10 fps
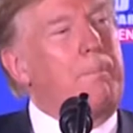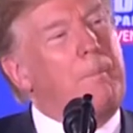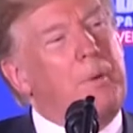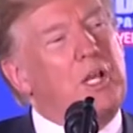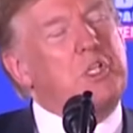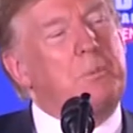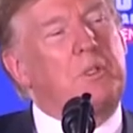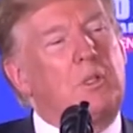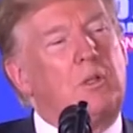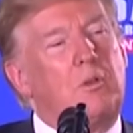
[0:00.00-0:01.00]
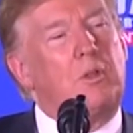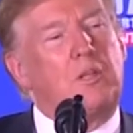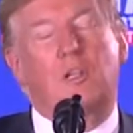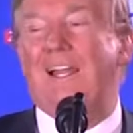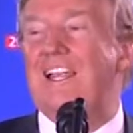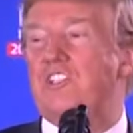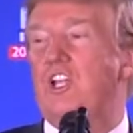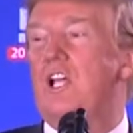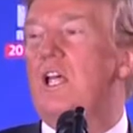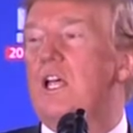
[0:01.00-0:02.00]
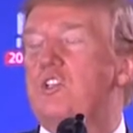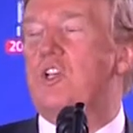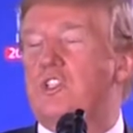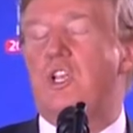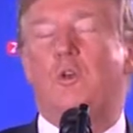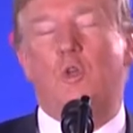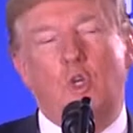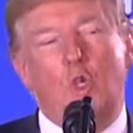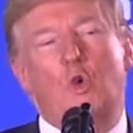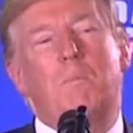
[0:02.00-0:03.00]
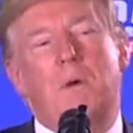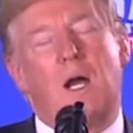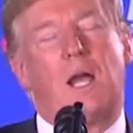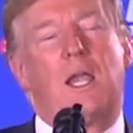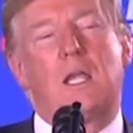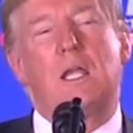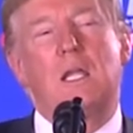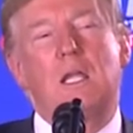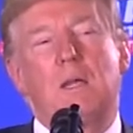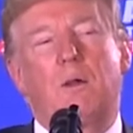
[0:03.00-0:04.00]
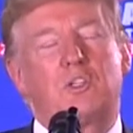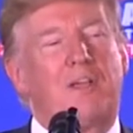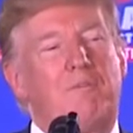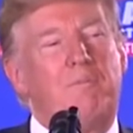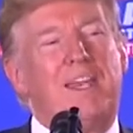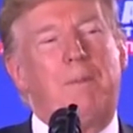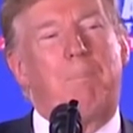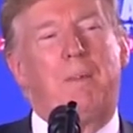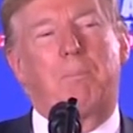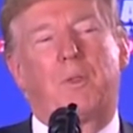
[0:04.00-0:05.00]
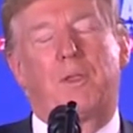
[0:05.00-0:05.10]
it be possible to do that? The last thing I asked, I said, do you mind, because I have many people